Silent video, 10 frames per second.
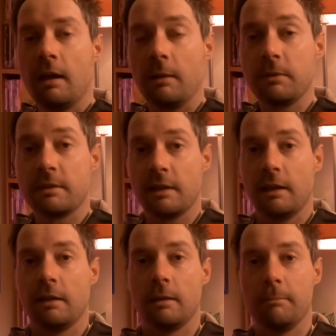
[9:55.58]
I would
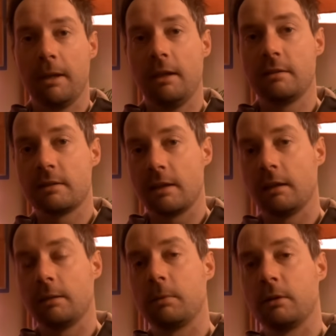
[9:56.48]
say the main
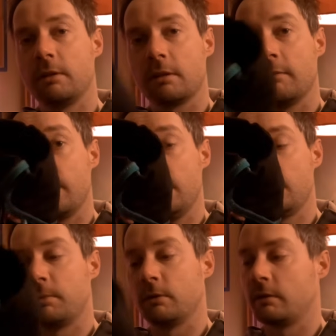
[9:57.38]
selling point of
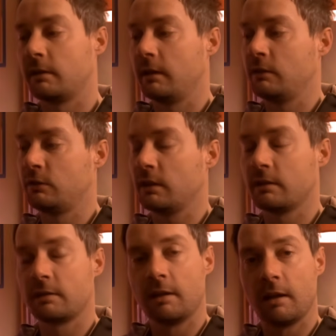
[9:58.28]
these boots is
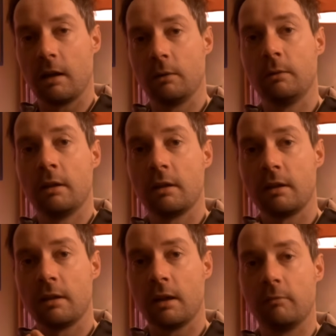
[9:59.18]
just how
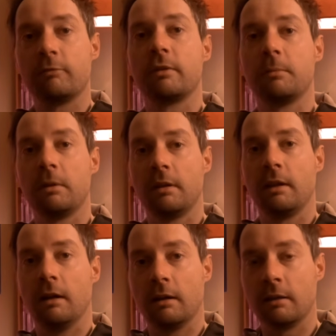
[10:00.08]
comfortable
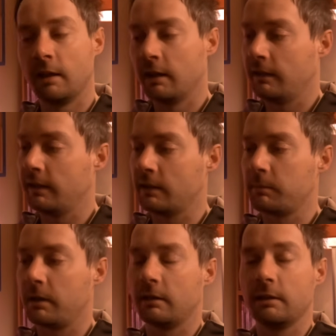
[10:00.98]
they are, and that's
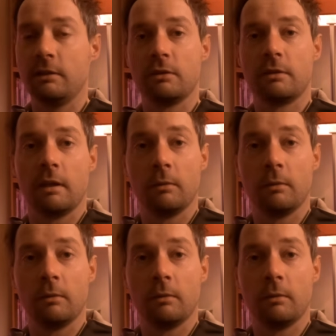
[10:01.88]
partly due to how